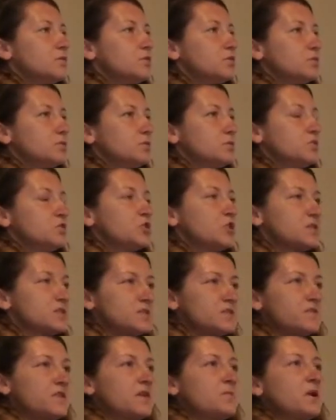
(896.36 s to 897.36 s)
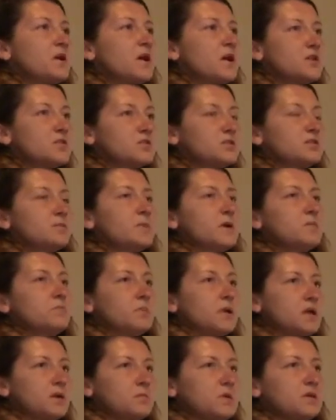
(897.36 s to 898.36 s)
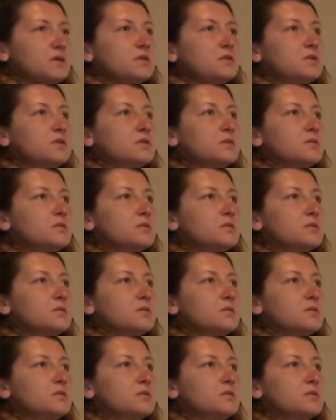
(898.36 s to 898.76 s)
to justify my action by blaming